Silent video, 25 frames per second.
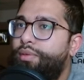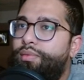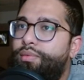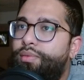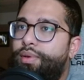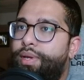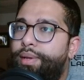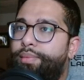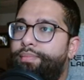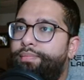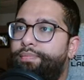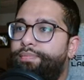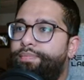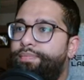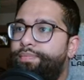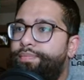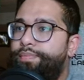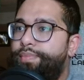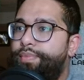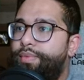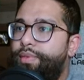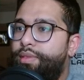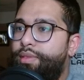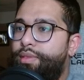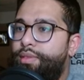right?
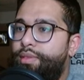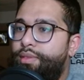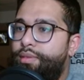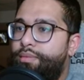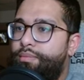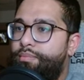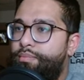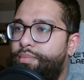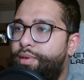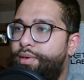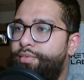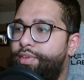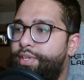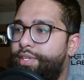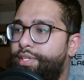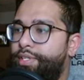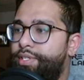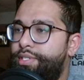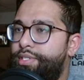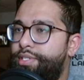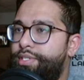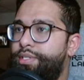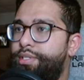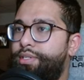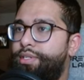
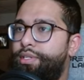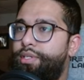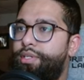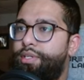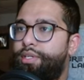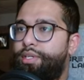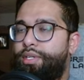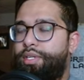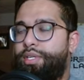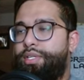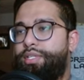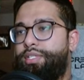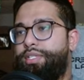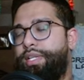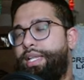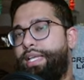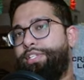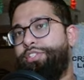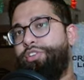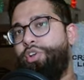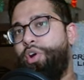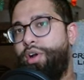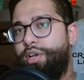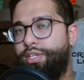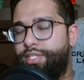Perfect. It's less
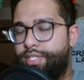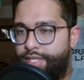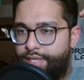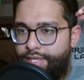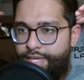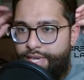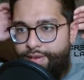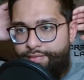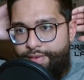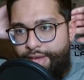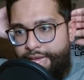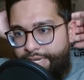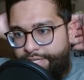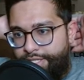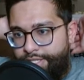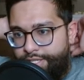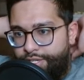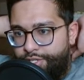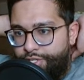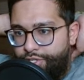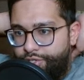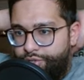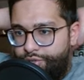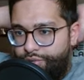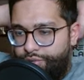cards that they have
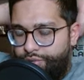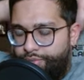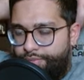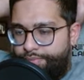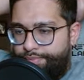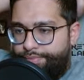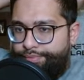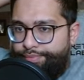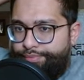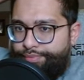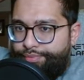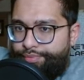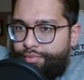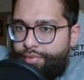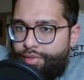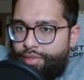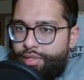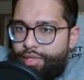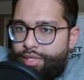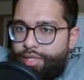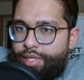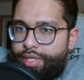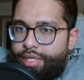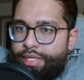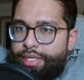access to.
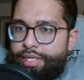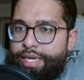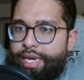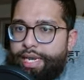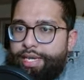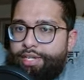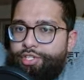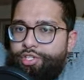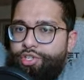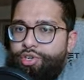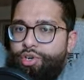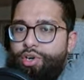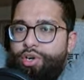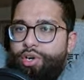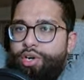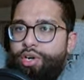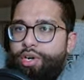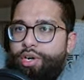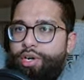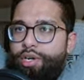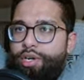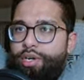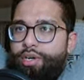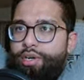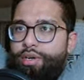Next
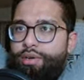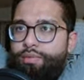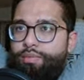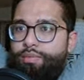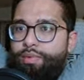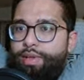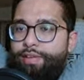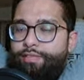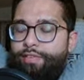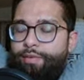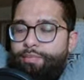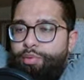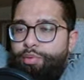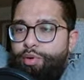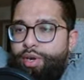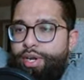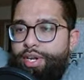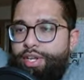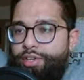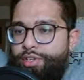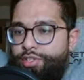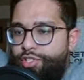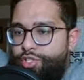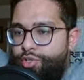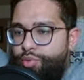turn, we have a pretty
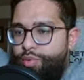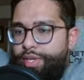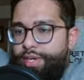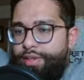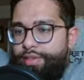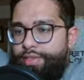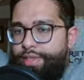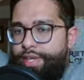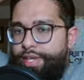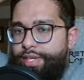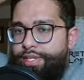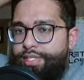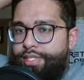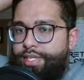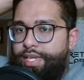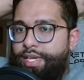good suite of things